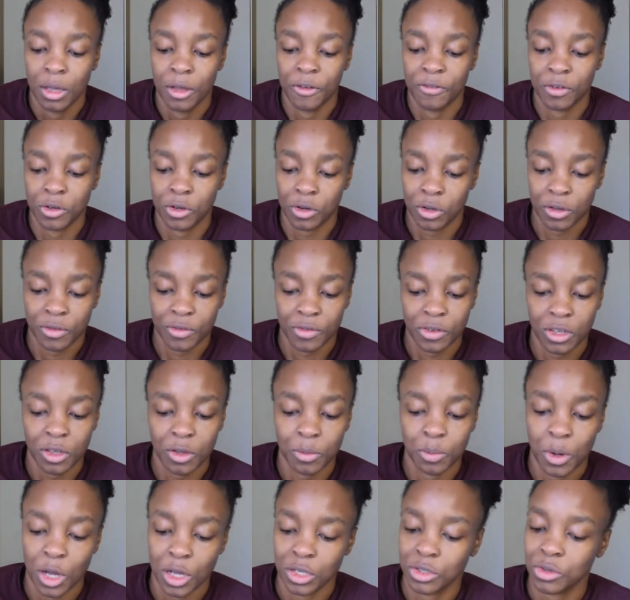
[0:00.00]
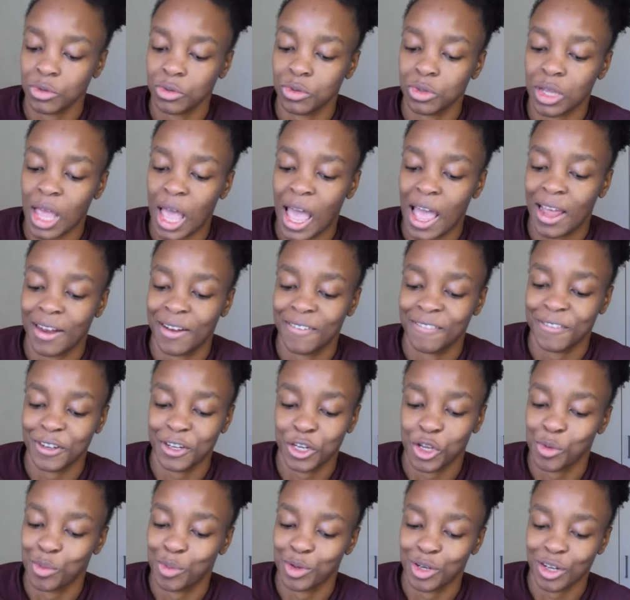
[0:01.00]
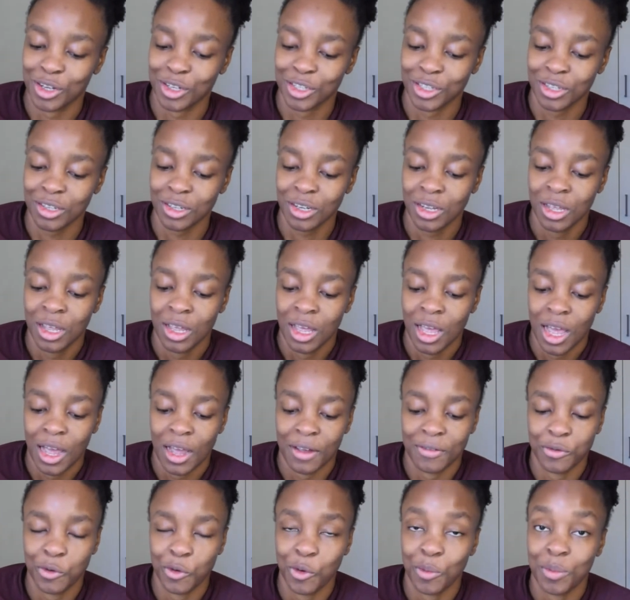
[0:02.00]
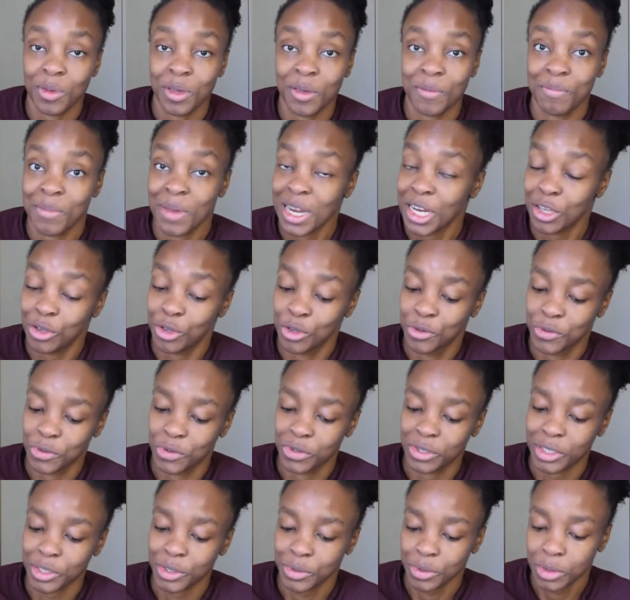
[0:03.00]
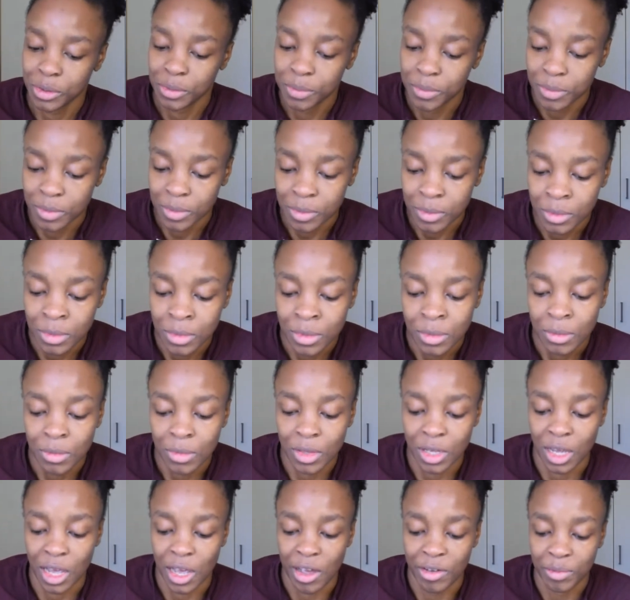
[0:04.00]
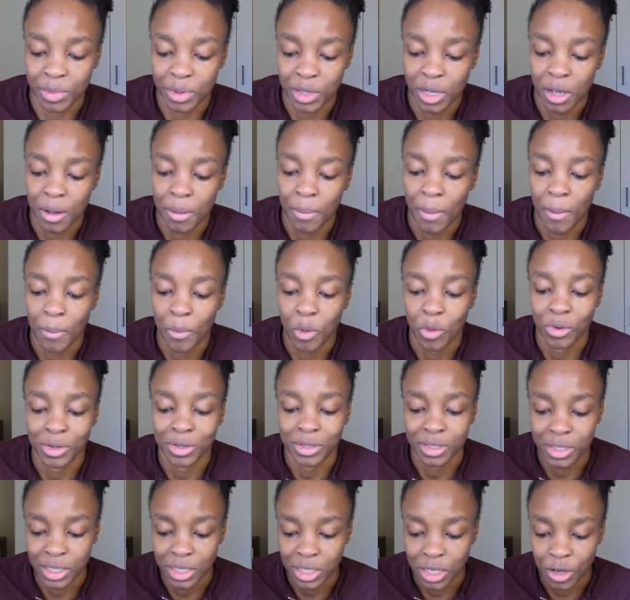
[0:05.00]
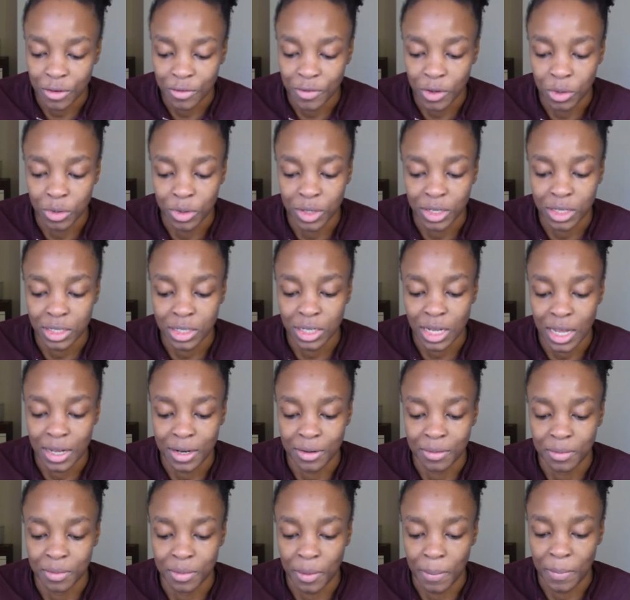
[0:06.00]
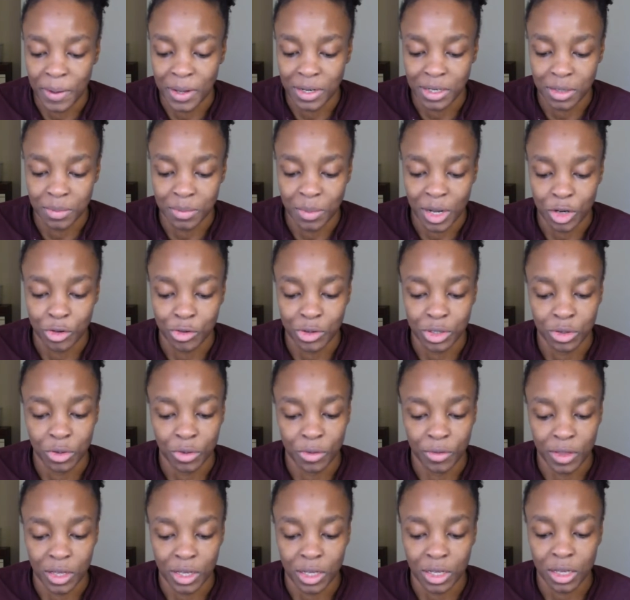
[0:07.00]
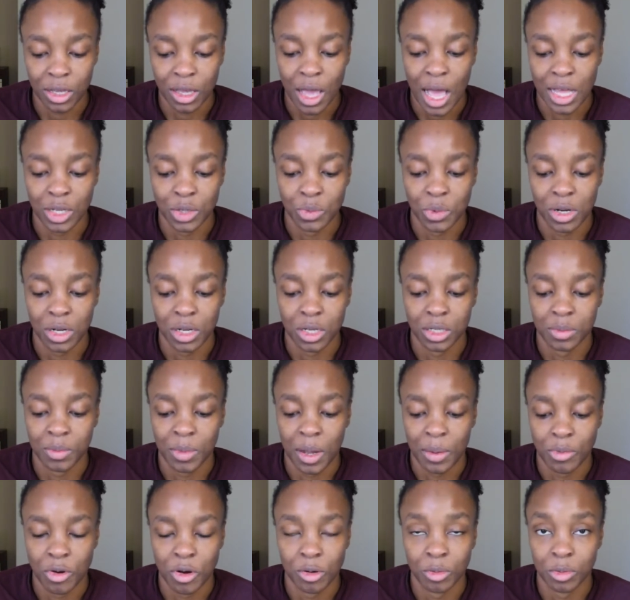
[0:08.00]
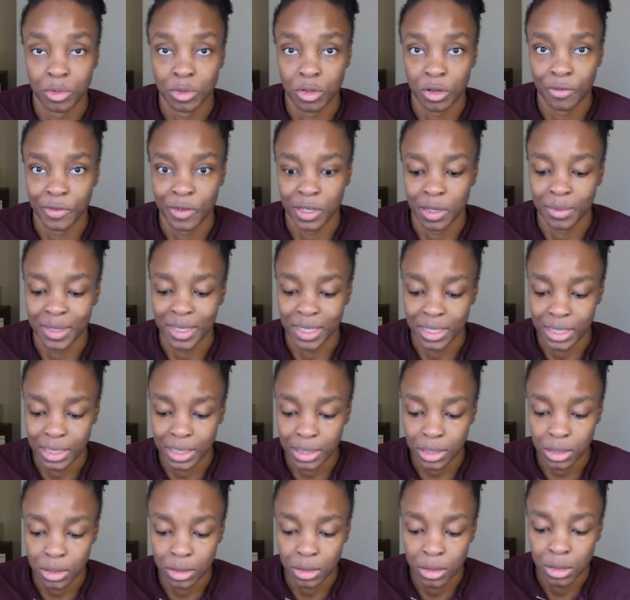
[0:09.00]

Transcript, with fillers: Photography, puzzles, and video production have taught me many useful skills. I have become more detail focused and bettered my critical thinking as well as my problem solving abilities.